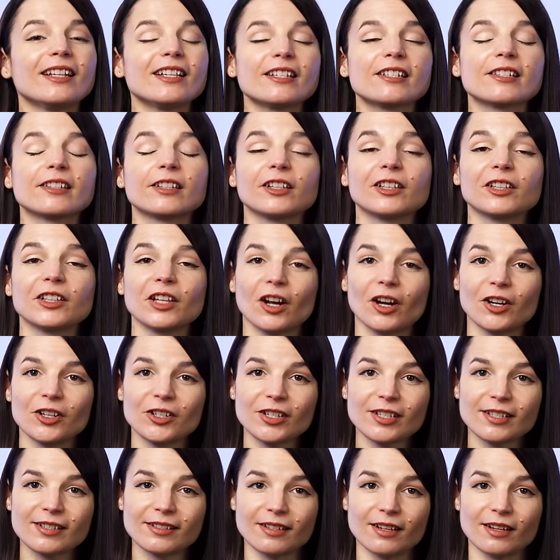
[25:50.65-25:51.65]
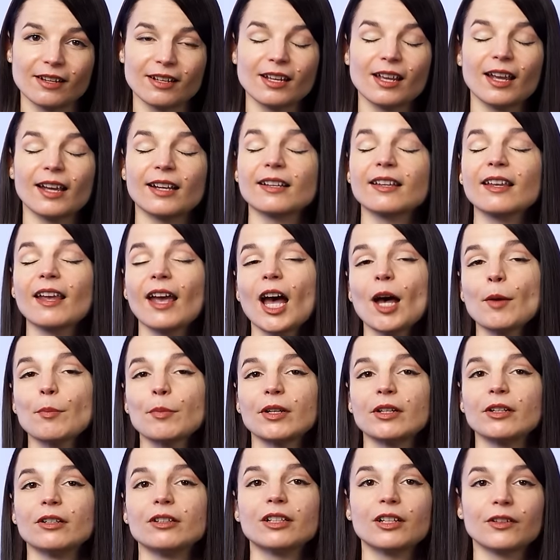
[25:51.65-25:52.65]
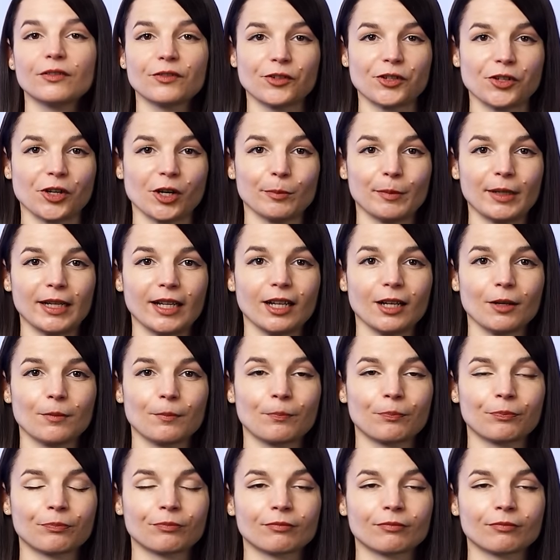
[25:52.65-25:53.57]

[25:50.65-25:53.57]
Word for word: is the largest city and capital of Germany.